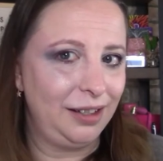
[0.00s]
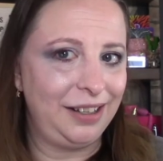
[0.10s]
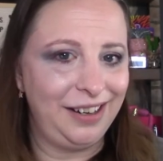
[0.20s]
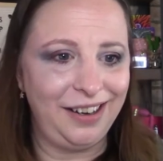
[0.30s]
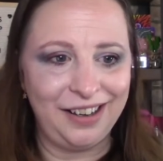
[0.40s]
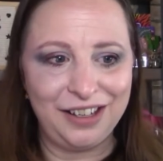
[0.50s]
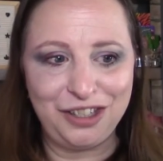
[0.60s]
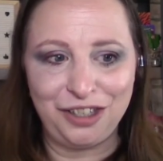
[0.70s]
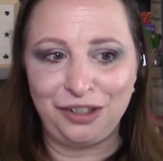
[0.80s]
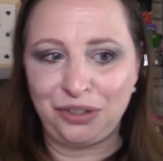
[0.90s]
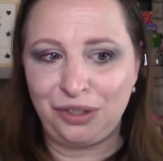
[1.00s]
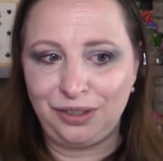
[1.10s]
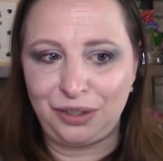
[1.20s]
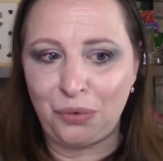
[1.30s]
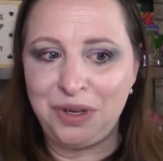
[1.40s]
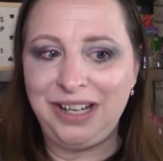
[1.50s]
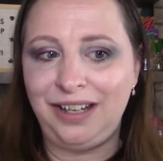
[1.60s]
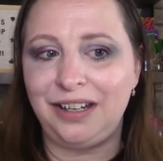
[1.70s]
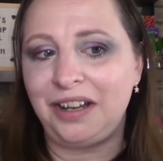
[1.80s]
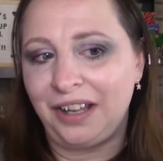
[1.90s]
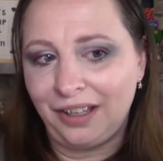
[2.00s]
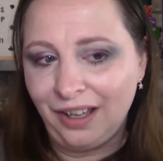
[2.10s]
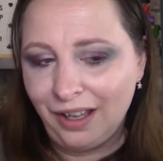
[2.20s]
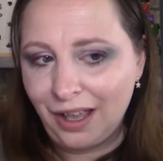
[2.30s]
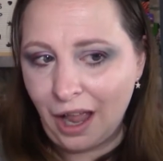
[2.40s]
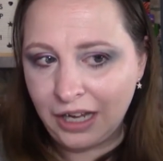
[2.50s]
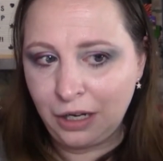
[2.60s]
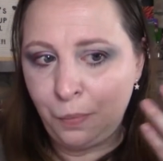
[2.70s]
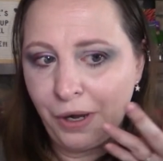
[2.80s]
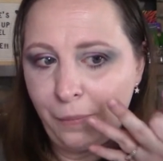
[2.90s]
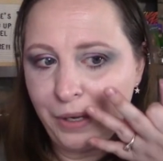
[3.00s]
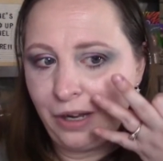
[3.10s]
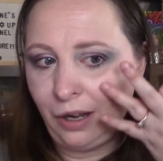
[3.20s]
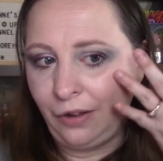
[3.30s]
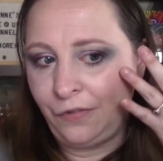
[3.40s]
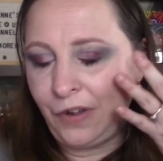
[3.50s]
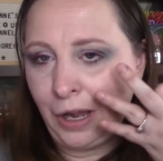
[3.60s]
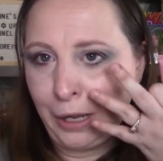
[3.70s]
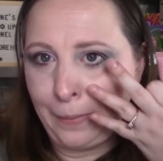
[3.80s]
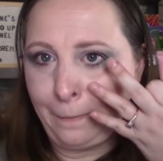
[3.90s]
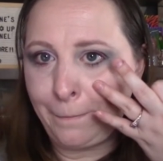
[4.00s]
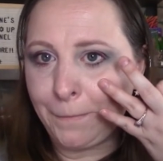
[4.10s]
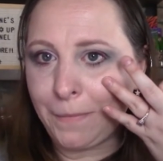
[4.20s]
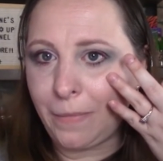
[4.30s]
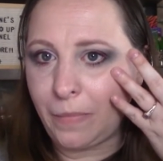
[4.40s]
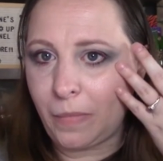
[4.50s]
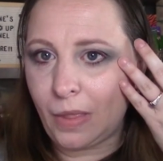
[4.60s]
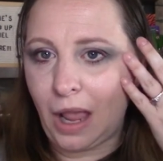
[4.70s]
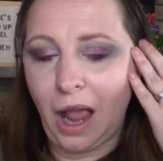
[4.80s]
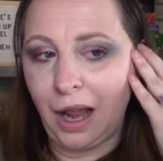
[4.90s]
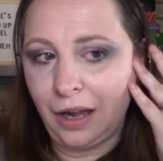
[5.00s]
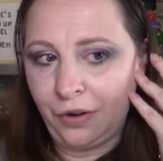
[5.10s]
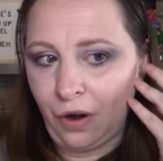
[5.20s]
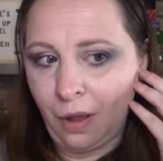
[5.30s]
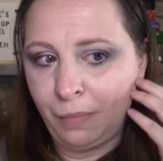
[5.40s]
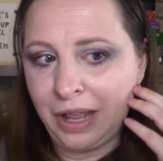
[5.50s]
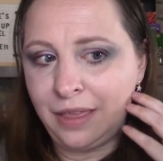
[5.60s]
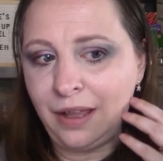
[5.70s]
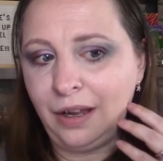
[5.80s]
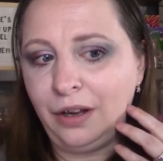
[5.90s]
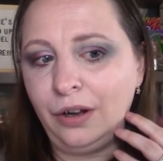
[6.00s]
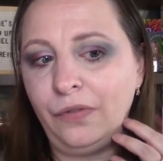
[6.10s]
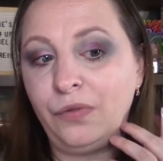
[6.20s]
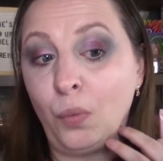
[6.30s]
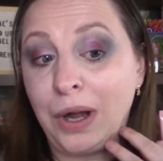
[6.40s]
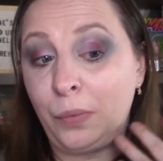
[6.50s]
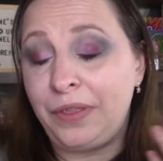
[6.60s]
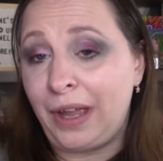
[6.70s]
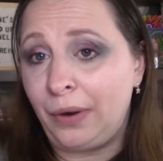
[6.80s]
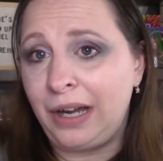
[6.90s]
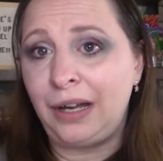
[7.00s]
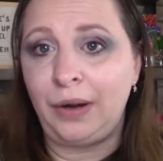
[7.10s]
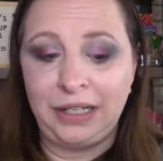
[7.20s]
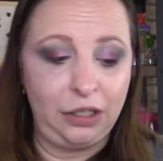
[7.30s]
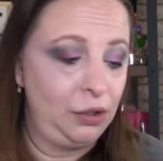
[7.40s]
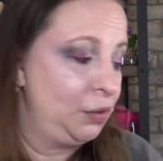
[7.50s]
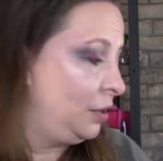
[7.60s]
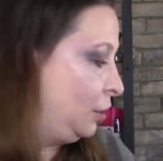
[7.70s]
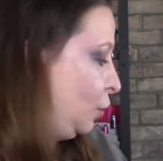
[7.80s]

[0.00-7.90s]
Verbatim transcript: like it's, it's so neat. Like, I did put a bit of um, highlighter on, but I think I could have went without it. Now, I did use the